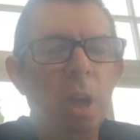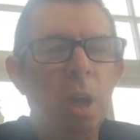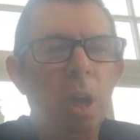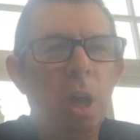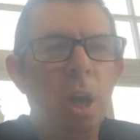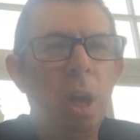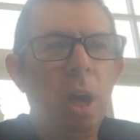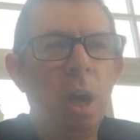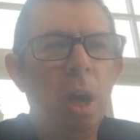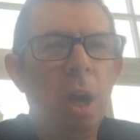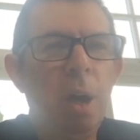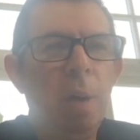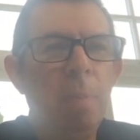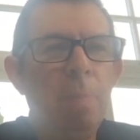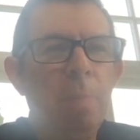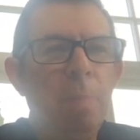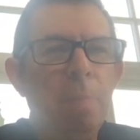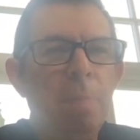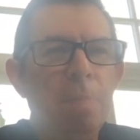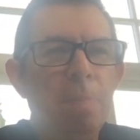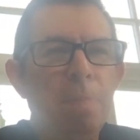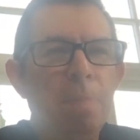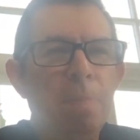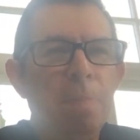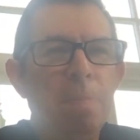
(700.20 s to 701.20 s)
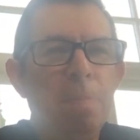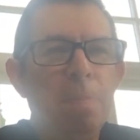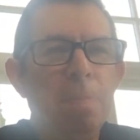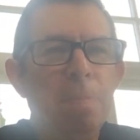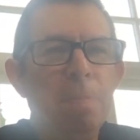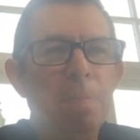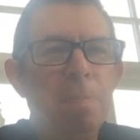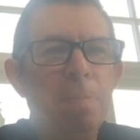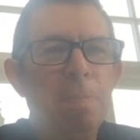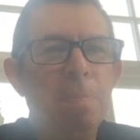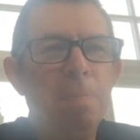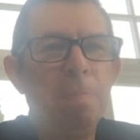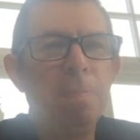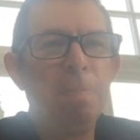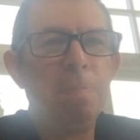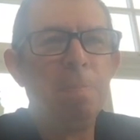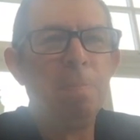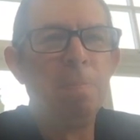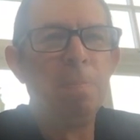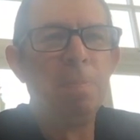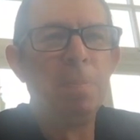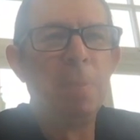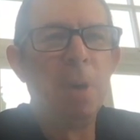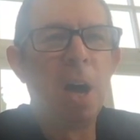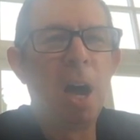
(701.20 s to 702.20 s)

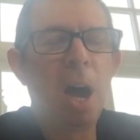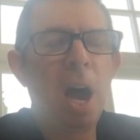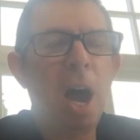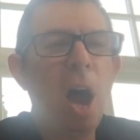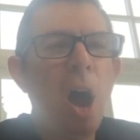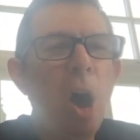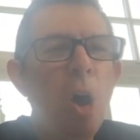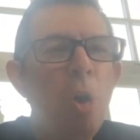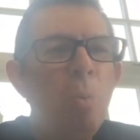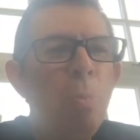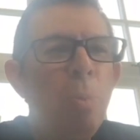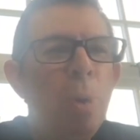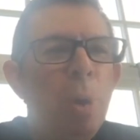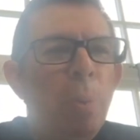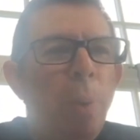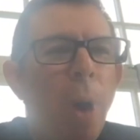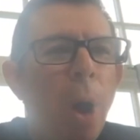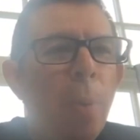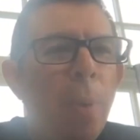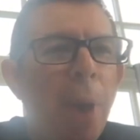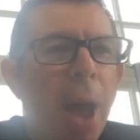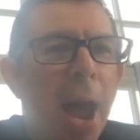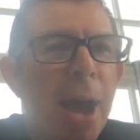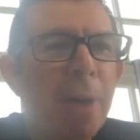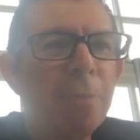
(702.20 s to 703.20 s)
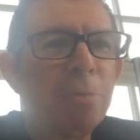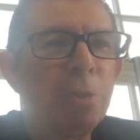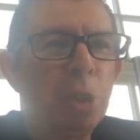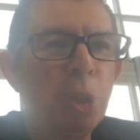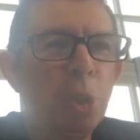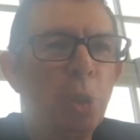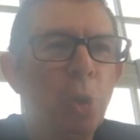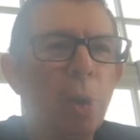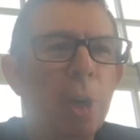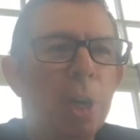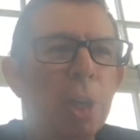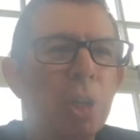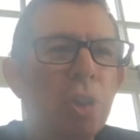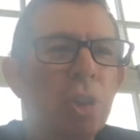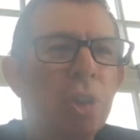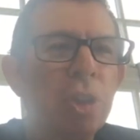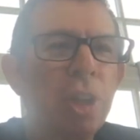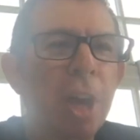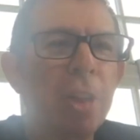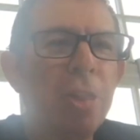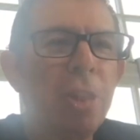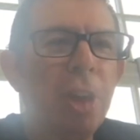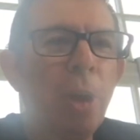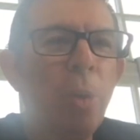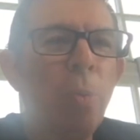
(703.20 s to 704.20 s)
I hope we won't have to, Chris, because
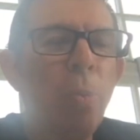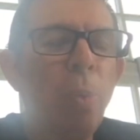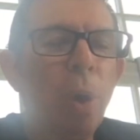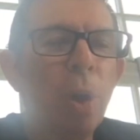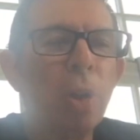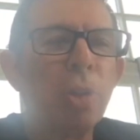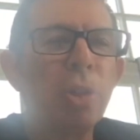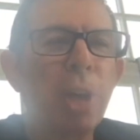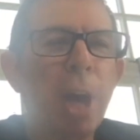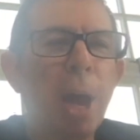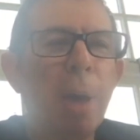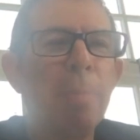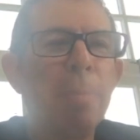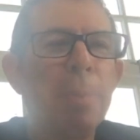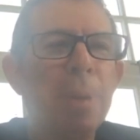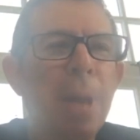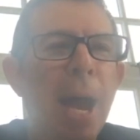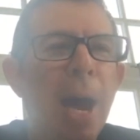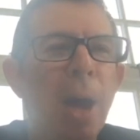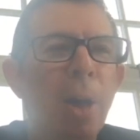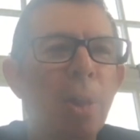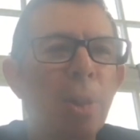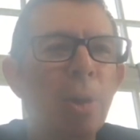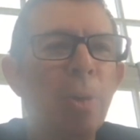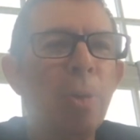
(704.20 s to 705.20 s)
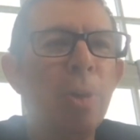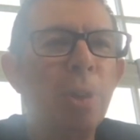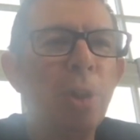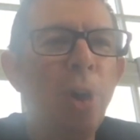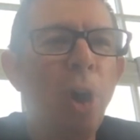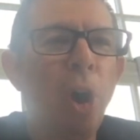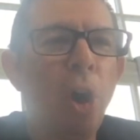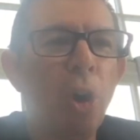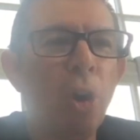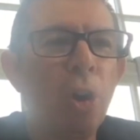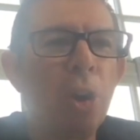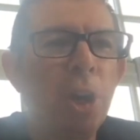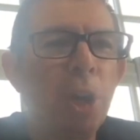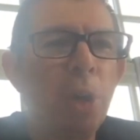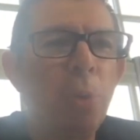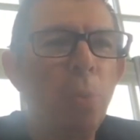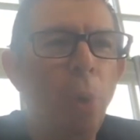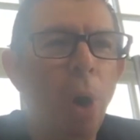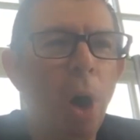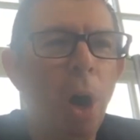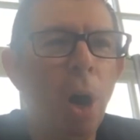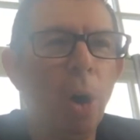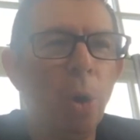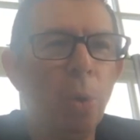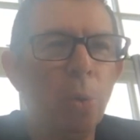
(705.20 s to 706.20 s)
I think what's happened out there in the hockey
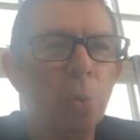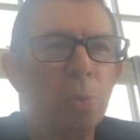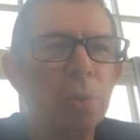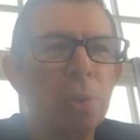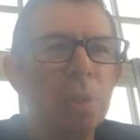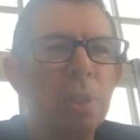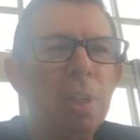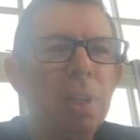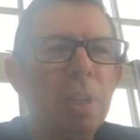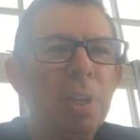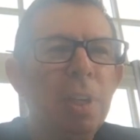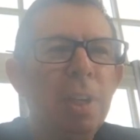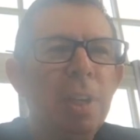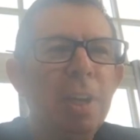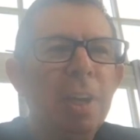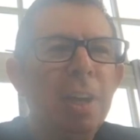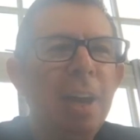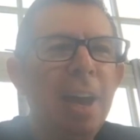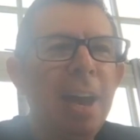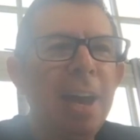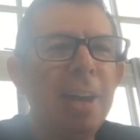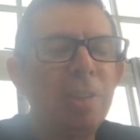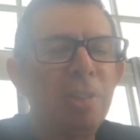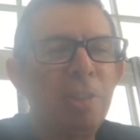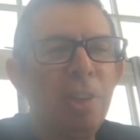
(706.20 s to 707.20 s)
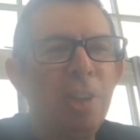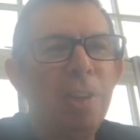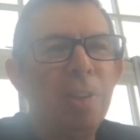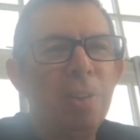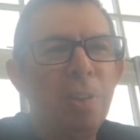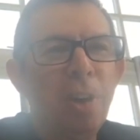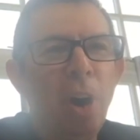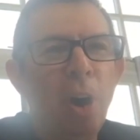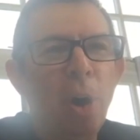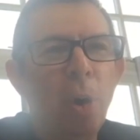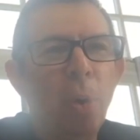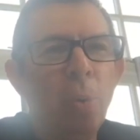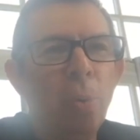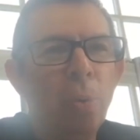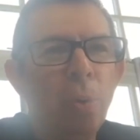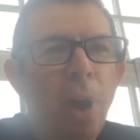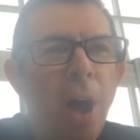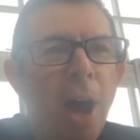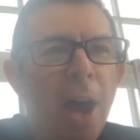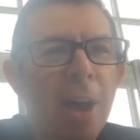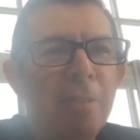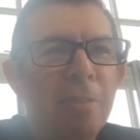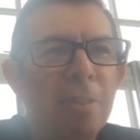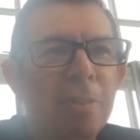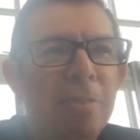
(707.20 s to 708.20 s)
world, as in the whole
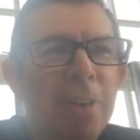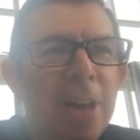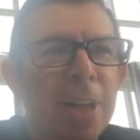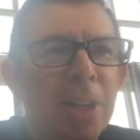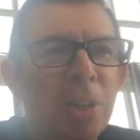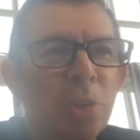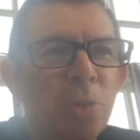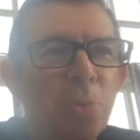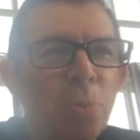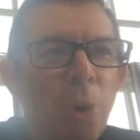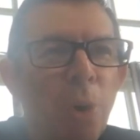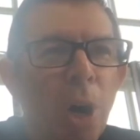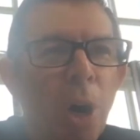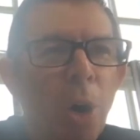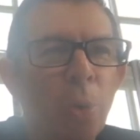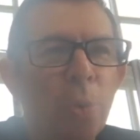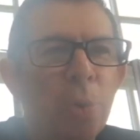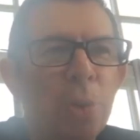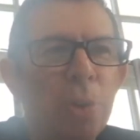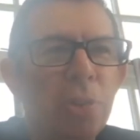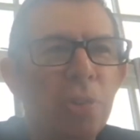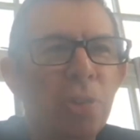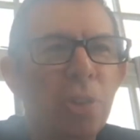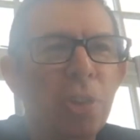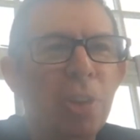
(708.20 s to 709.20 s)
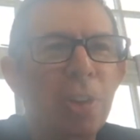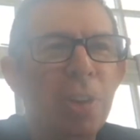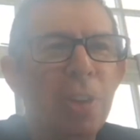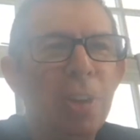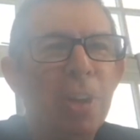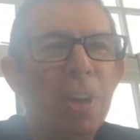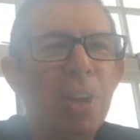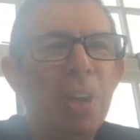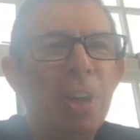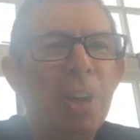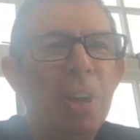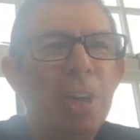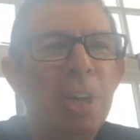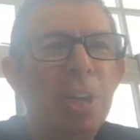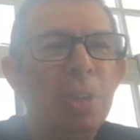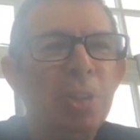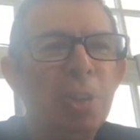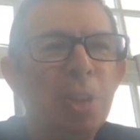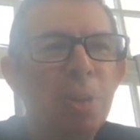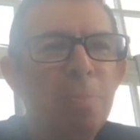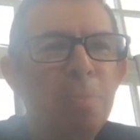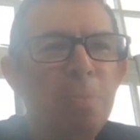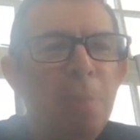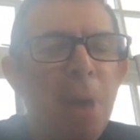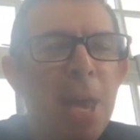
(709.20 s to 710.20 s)
live events world, is
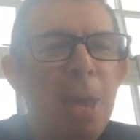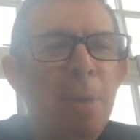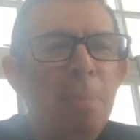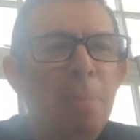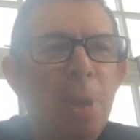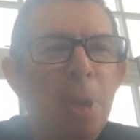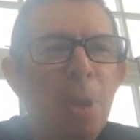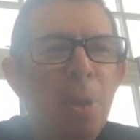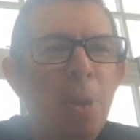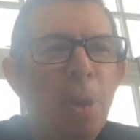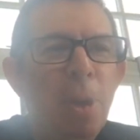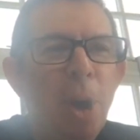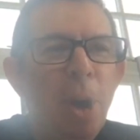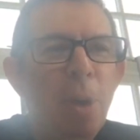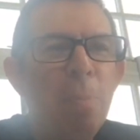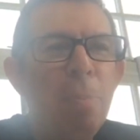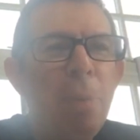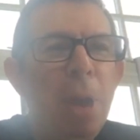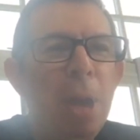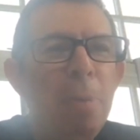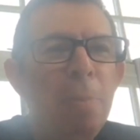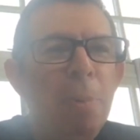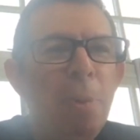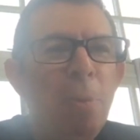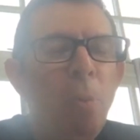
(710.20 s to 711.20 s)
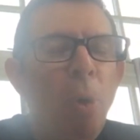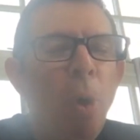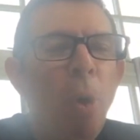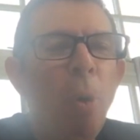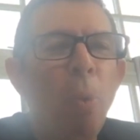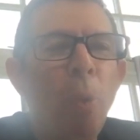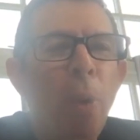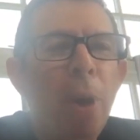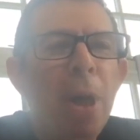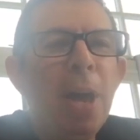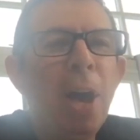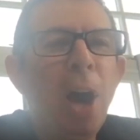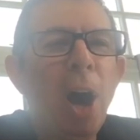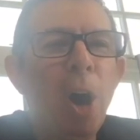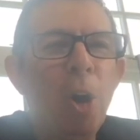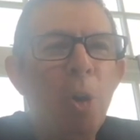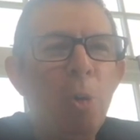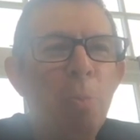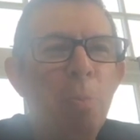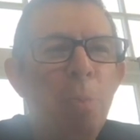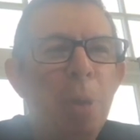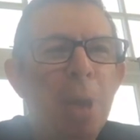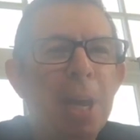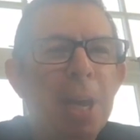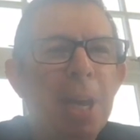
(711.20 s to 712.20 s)
that maybe what we're
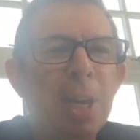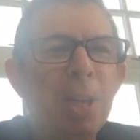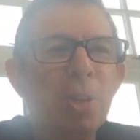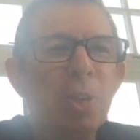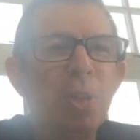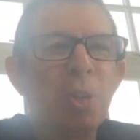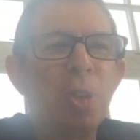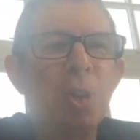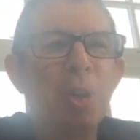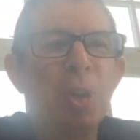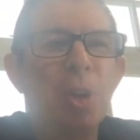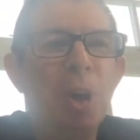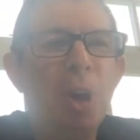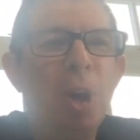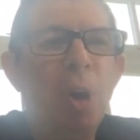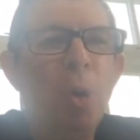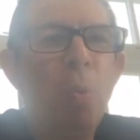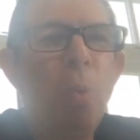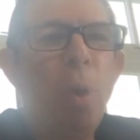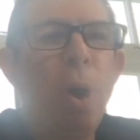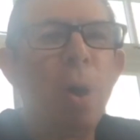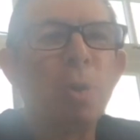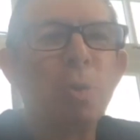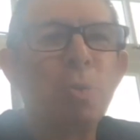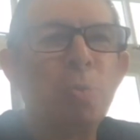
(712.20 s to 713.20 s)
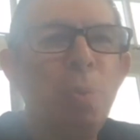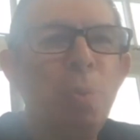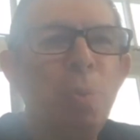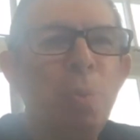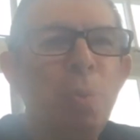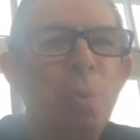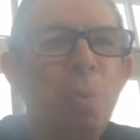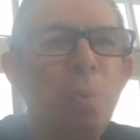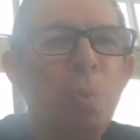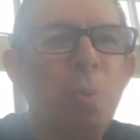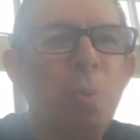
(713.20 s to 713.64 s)
hoping is that whilst we may